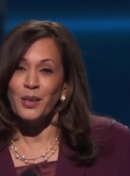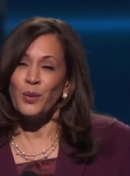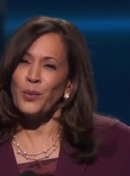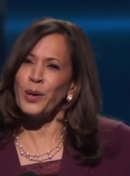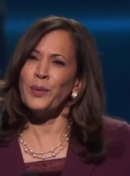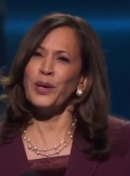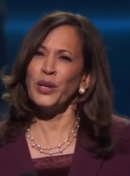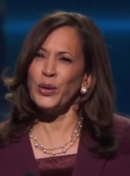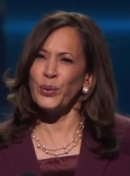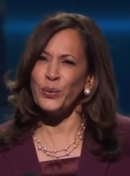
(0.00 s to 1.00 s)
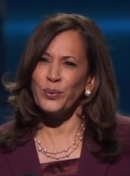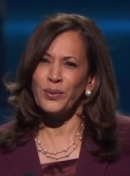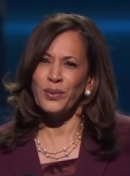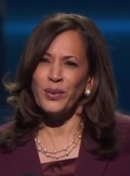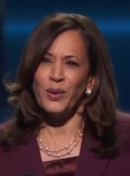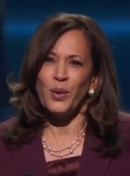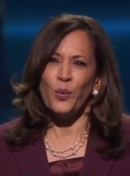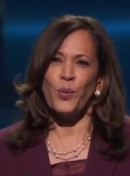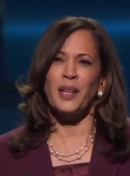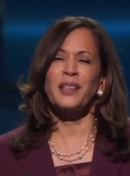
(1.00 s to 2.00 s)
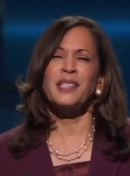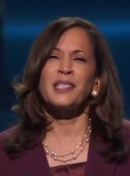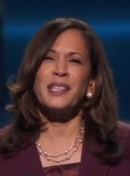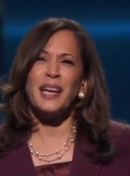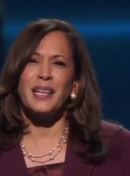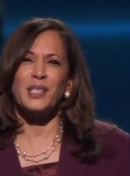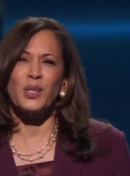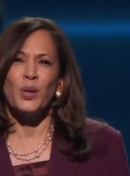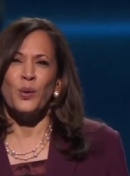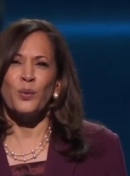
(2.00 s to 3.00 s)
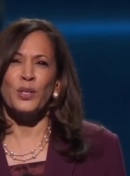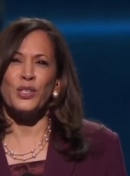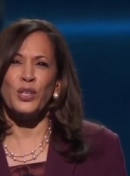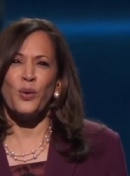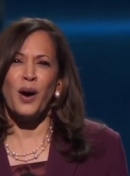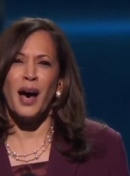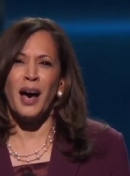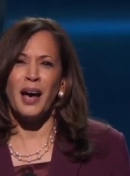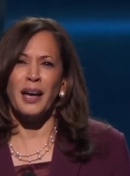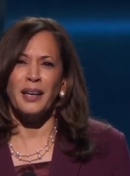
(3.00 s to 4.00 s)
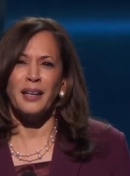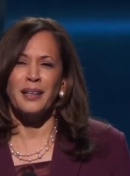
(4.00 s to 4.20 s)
Where were you when the stakes were so high?